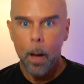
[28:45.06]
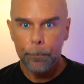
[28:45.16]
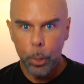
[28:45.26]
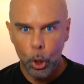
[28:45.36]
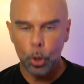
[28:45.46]

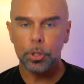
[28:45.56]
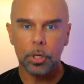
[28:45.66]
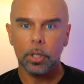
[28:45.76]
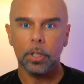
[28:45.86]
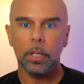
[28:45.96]

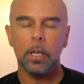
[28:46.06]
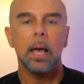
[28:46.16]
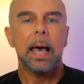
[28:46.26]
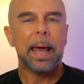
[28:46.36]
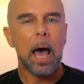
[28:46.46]
personally,
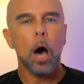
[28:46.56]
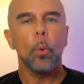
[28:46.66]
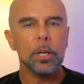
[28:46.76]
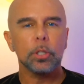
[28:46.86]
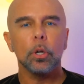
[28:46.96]
and I
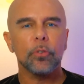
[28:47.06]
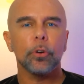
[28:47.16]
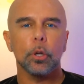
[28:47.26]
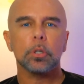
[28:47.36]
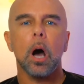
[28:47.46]
always look for
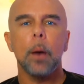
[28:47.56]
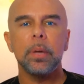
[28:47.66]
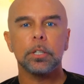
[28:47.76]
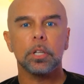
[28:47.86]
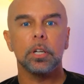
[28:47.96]
those
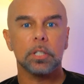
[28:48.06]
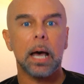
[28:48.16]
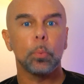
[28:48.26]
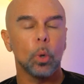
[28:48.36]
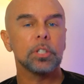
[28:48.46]
comments to
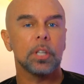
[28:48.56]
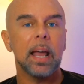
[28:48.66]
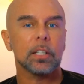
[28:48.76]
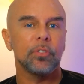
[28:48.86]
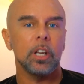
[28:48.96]
decide what's the
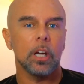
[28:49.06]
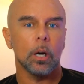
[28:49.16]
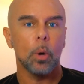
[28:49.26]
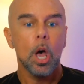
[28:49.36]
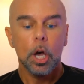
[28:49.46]
next
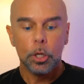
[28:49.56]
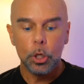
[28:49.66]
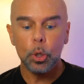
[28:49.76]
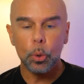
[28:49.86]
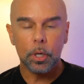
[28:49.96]
video.
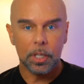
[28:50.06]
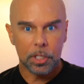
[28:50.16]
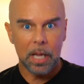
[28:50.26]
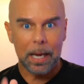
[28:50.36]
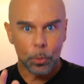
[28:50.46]
You could
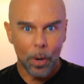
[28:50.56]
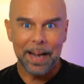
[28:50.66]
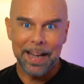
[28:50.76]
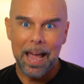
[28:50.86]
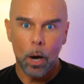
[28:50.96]
decide
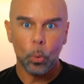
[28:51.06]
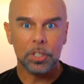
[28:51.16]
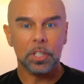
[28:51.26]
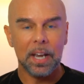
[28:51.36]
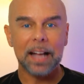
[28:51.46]
right now
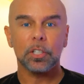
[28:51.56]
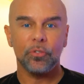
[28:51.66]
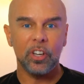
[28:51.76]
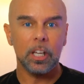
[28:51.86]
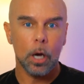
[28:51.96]
what's the next
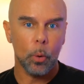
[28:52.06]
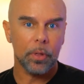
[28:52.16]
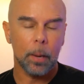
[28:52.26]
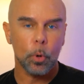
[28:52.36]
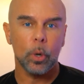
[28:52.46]
video
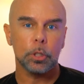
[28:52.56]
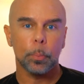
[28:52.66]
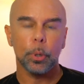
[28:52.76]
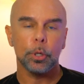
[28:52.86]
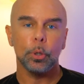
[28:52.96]
that I'm going to
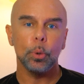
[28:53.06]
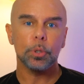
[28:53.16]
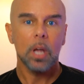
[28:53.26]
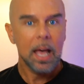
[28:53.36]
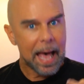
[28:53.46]

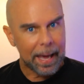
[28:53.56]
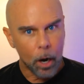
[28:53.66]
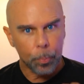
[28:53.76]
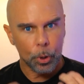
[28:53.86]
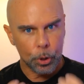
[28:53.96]
produce, and
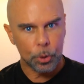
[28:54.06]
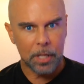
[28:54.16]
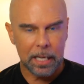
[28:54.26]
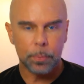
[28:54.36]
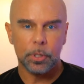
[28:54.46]
I'll produce
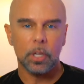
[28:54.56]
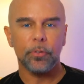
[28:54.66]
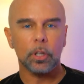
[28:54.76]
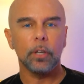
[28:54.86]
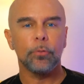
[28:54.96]
that
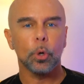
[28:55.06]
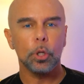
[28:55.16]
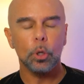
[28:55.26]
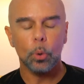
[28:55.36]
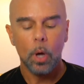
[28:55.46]
specifically for
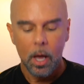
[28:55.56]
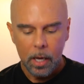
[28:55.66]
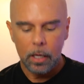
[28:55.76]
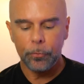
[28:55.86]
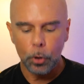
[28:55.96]
you
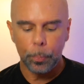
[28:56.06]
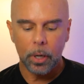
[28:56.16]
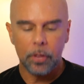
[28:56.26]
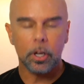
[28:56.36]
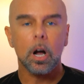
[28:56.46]
if you'll
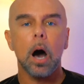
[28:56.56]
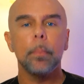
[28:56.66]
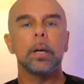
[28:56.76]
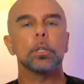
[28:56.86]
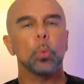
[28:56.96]
put in the
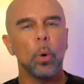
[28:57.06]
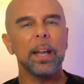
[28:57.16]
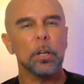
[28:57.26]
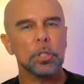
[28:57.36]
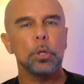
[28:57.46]
comments what
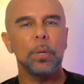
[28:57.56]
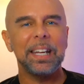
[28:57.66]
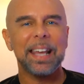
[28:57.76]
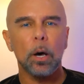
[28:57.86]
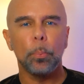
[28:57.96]
else do you
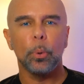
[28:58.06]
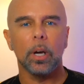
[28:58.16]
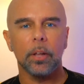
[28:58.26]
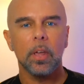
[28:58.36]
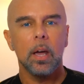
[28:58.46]
need help
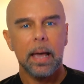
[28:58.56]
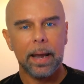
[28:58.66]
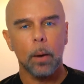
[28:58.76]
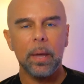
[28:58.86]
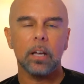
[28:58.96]
with,
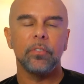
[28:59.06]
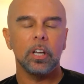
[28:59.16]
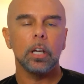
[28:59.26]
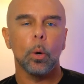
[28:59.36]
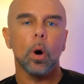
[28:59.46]
and I'll make a
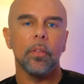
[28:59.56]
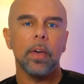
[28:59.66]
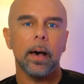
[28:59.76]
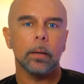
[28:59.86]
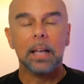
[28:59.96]
video on
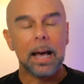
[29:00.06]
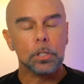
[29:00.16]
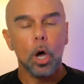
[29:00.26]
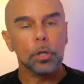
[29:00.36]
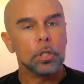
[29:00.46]
that.
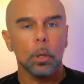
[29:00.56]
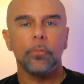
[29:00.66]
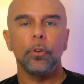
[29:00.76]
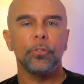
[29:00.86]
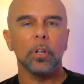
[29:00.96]
Guys, also,
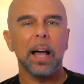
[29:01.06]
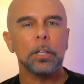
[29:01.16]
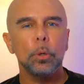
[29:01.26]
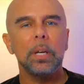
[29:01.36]
if you feel like you